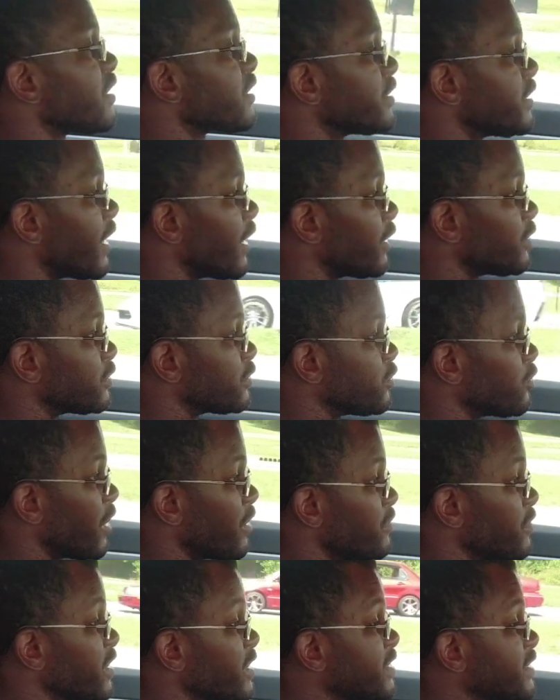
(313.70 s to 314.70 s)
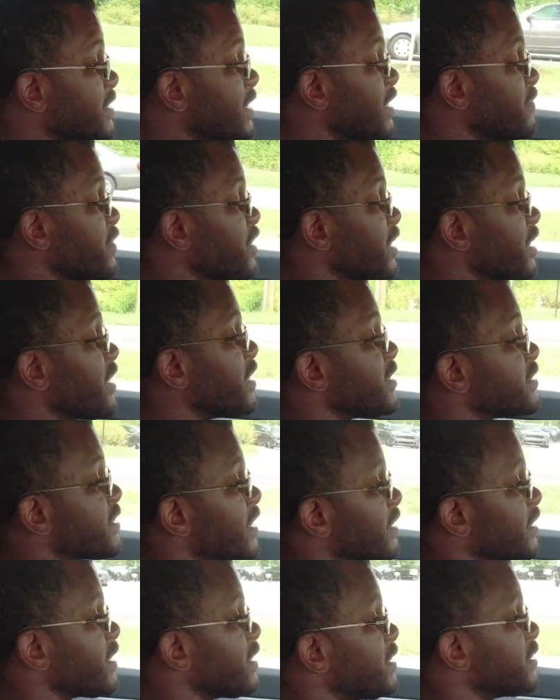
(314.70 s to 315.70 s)
Now, do I miss the amenities
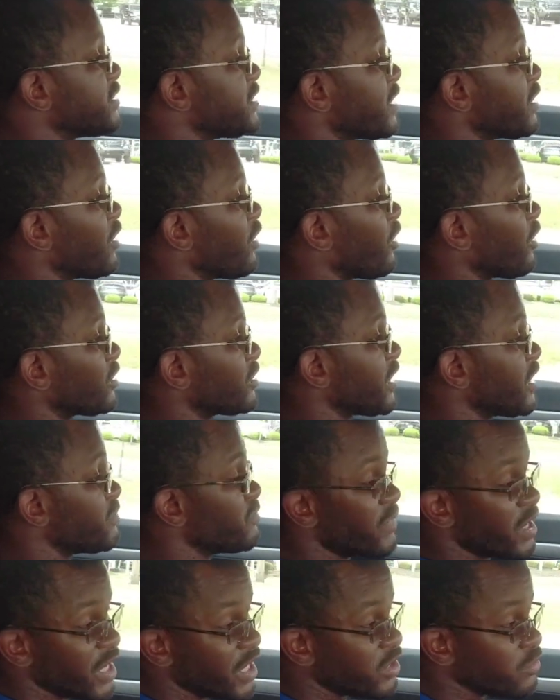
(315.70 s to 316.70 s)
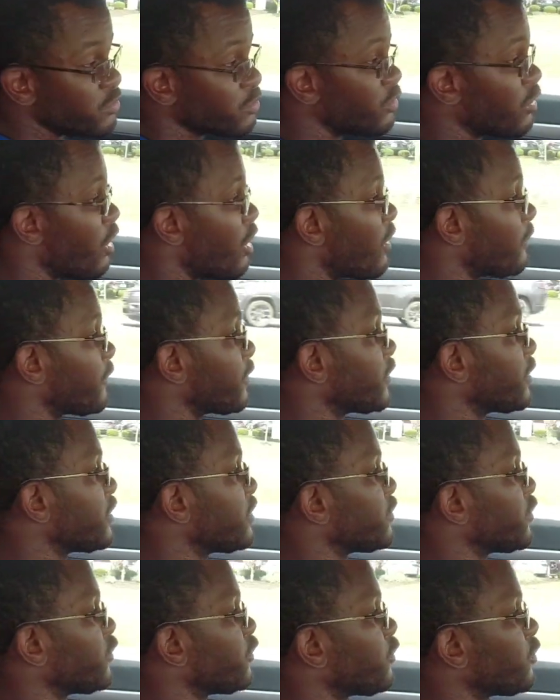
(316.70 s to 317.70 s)
that the Jetta R-Line manual
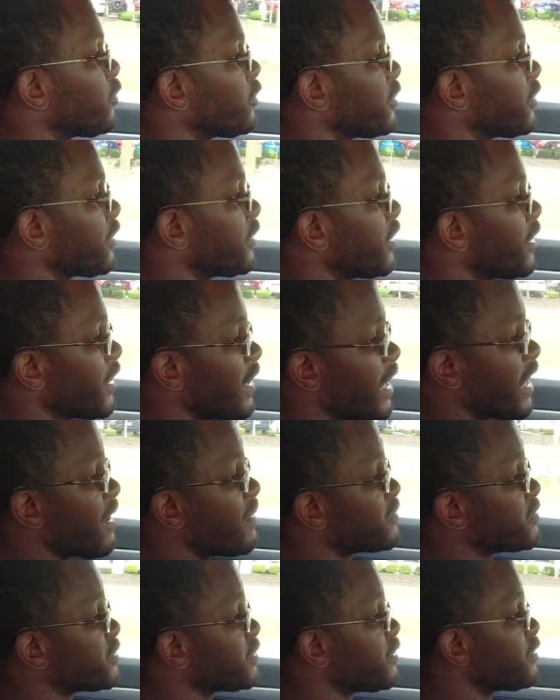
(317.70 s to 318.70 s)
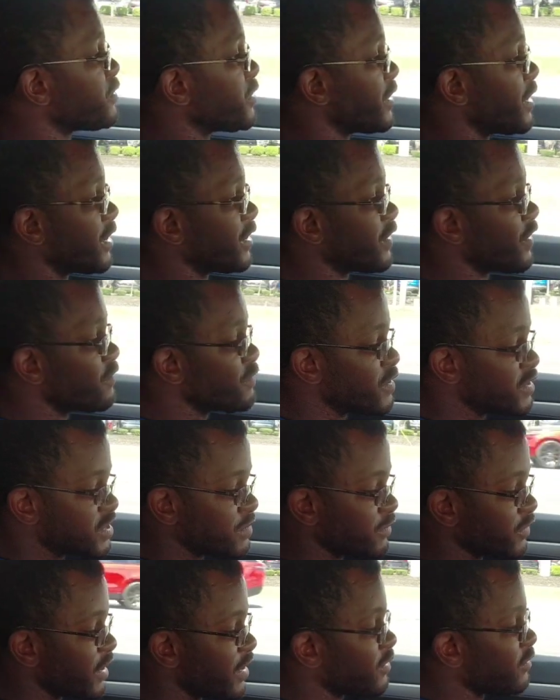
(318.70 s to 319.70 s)
offered before? Absolutely. I love me
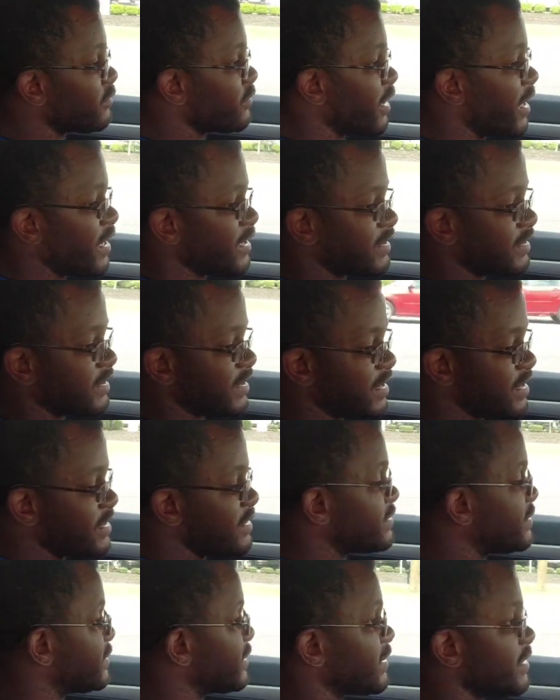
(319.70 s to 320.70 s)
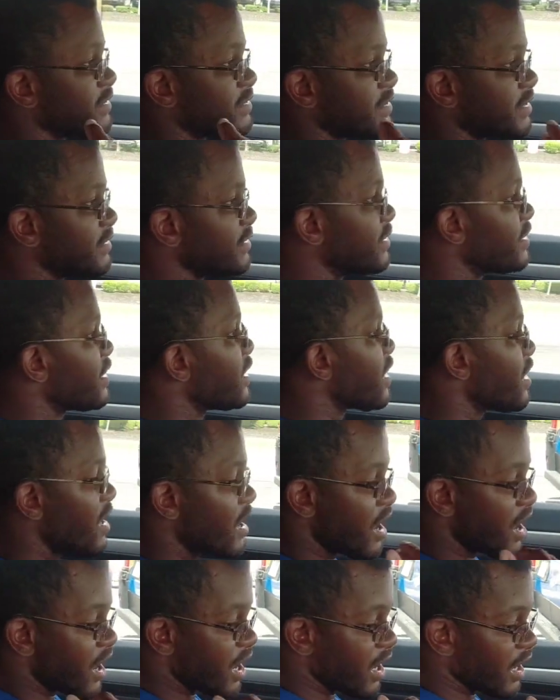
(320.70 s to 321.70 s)
some leatherette and heated seats, and
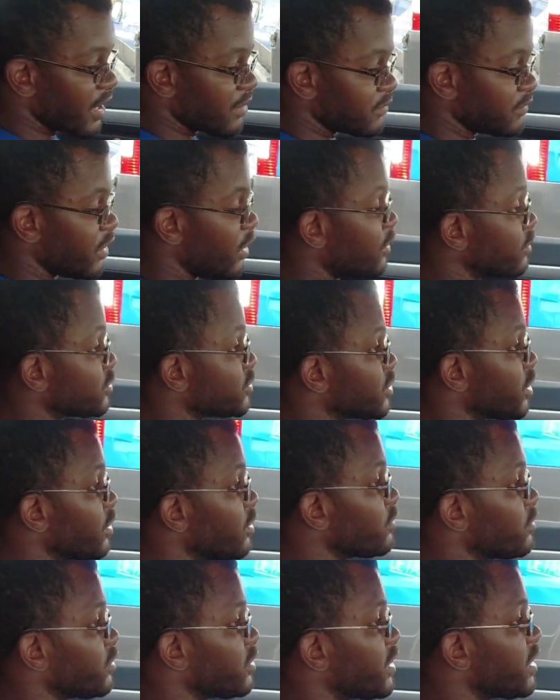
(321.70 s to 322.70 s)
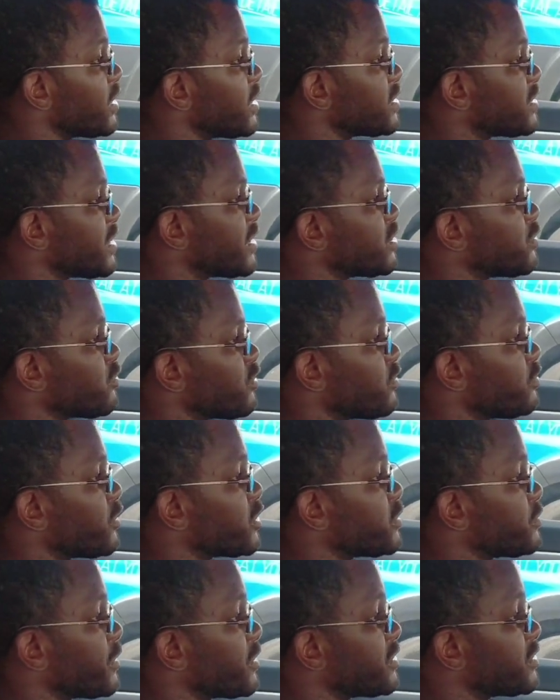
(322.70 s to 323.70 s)
also keyless entry with
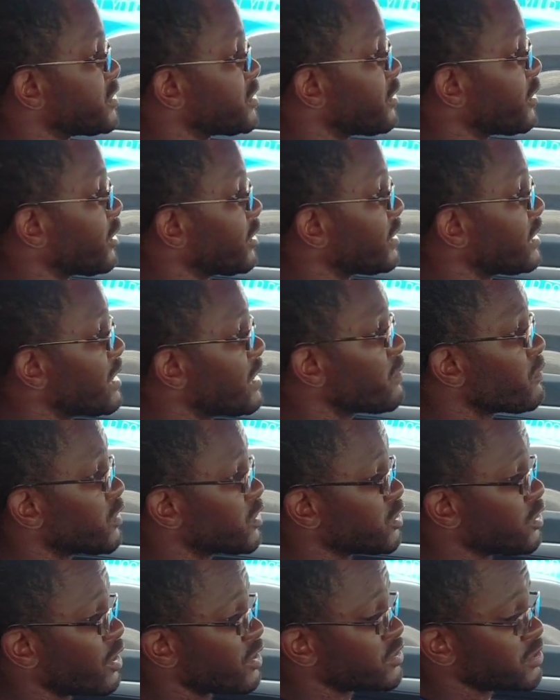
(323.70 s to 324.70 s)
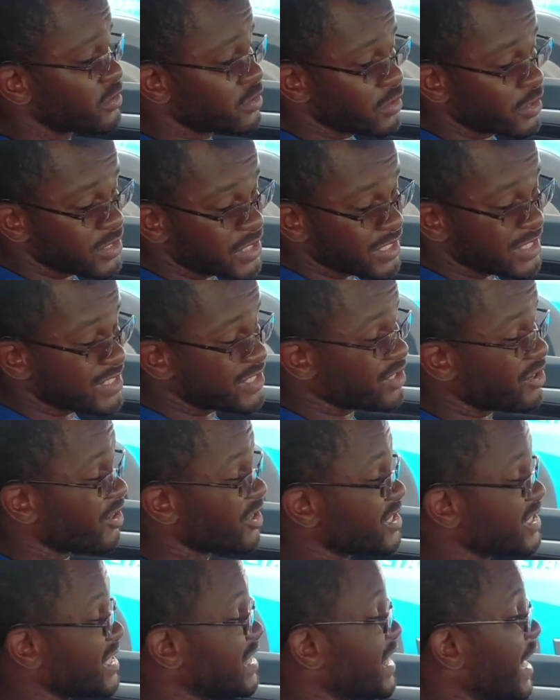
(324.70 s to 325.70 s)
push button start, which you also notice that this
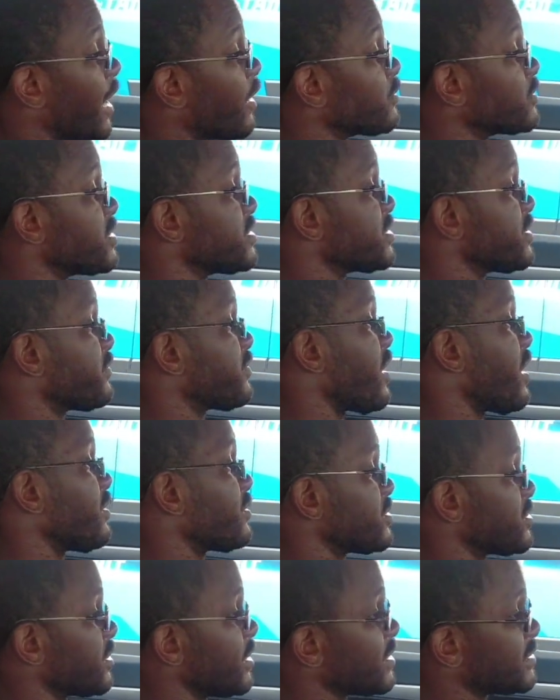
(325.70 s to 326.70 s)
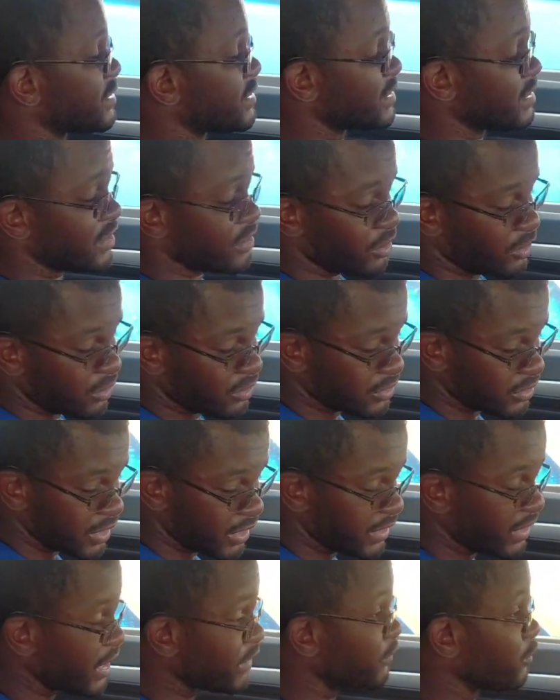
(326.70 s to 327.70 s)
car is thousands of dollars less than the
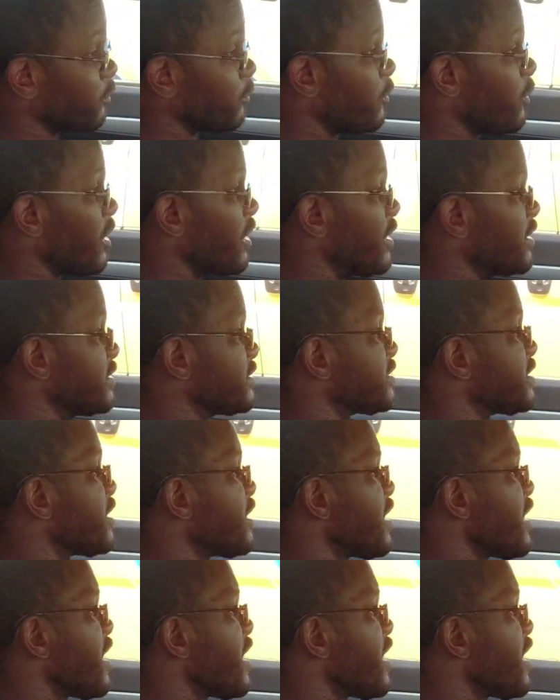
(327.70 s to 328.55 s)
R-Line ever was.